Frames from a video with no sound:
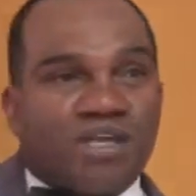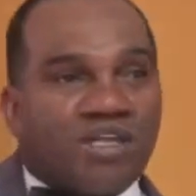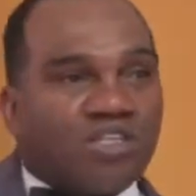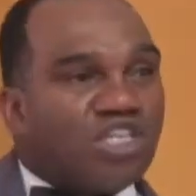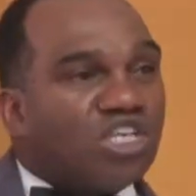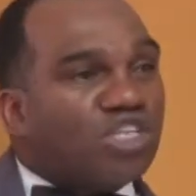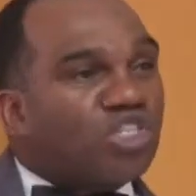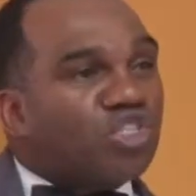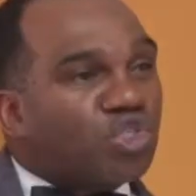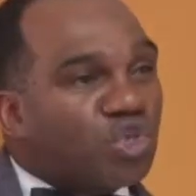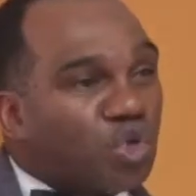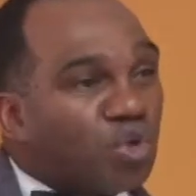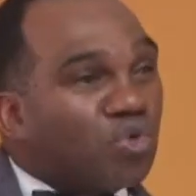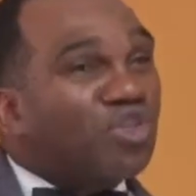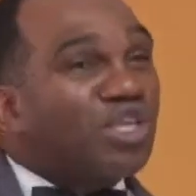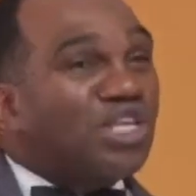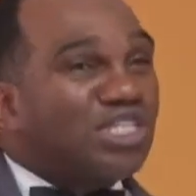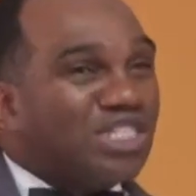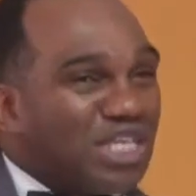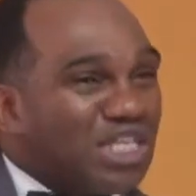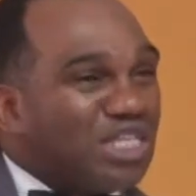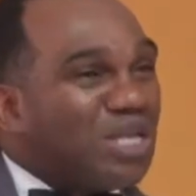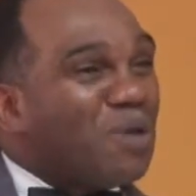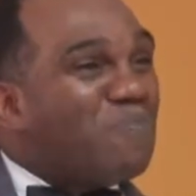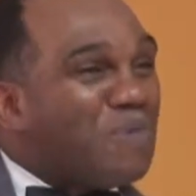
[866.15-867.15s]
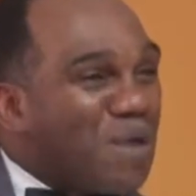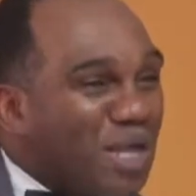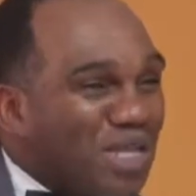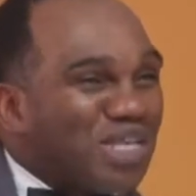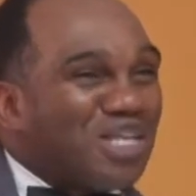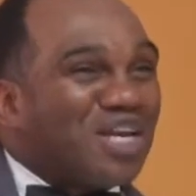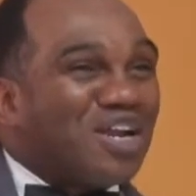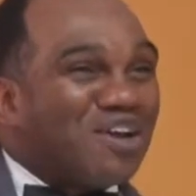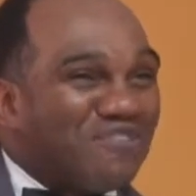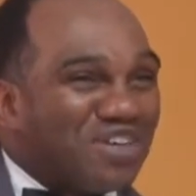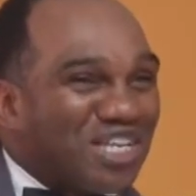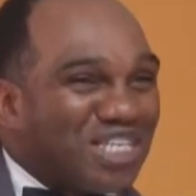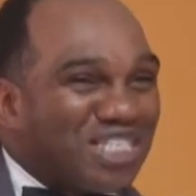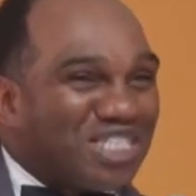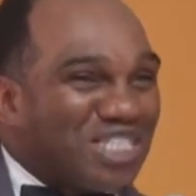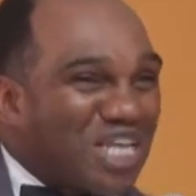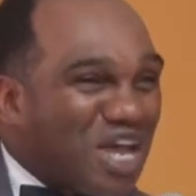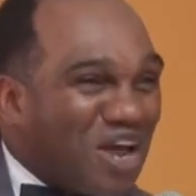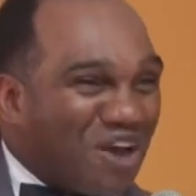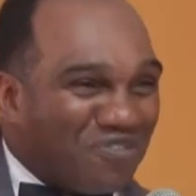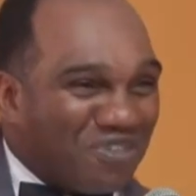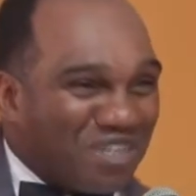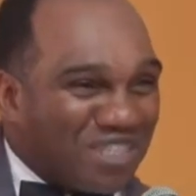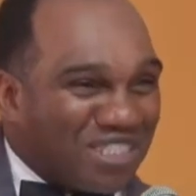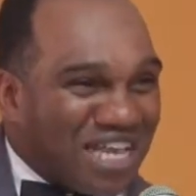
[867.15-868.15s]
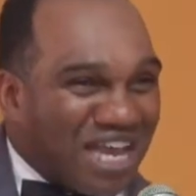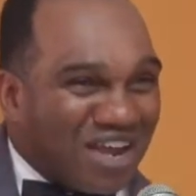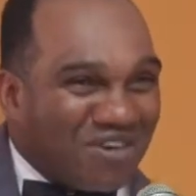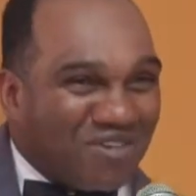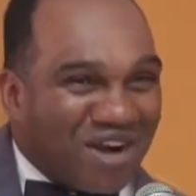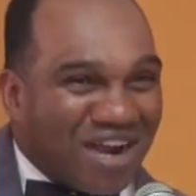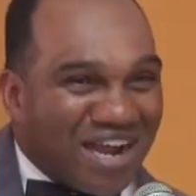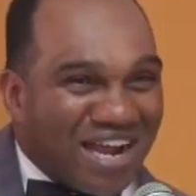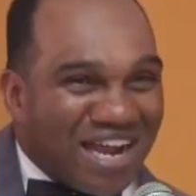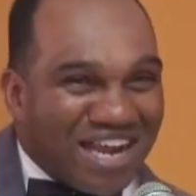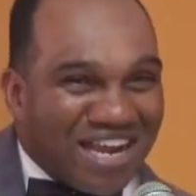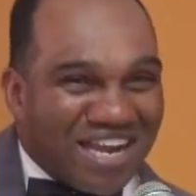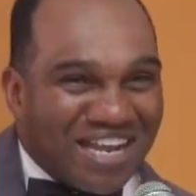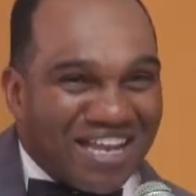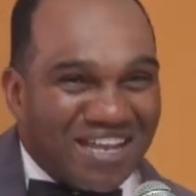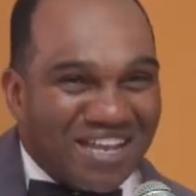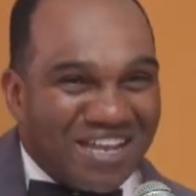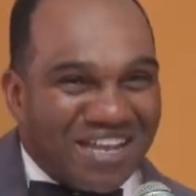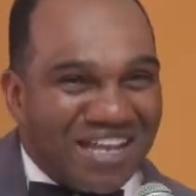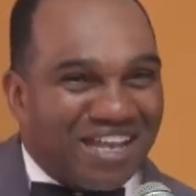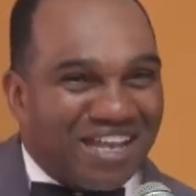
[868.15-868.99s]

The truth is independent of itself. Is that right?